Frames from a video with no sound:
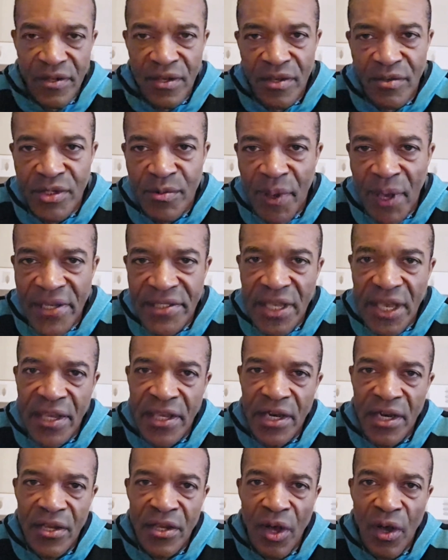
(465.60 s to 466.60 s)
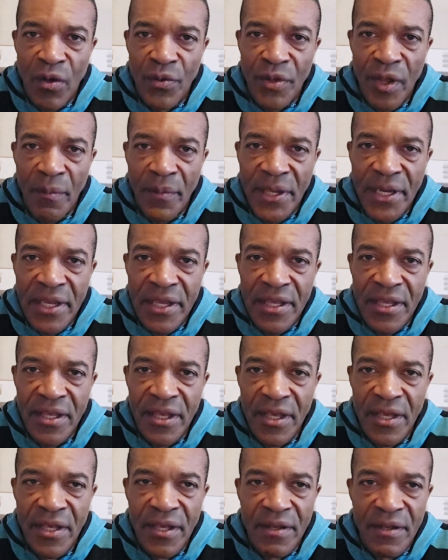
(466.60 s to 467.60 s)
Spectacular goal. Not many
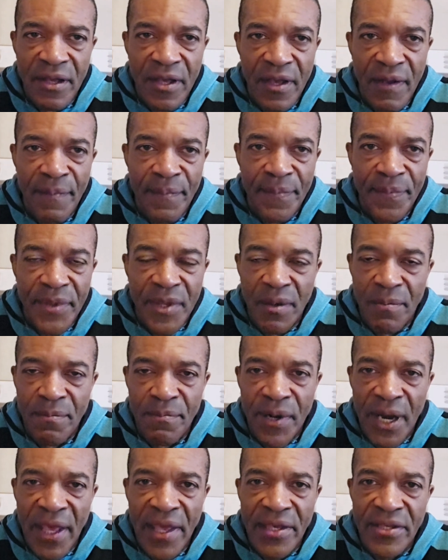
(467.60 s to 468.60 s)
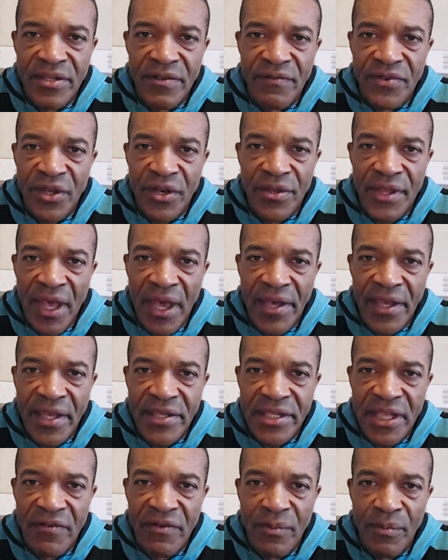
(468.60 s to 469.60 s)
players have done that
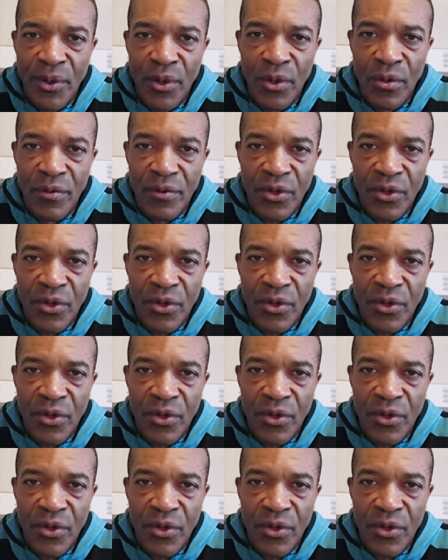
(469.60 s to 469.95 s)
against Liverpool.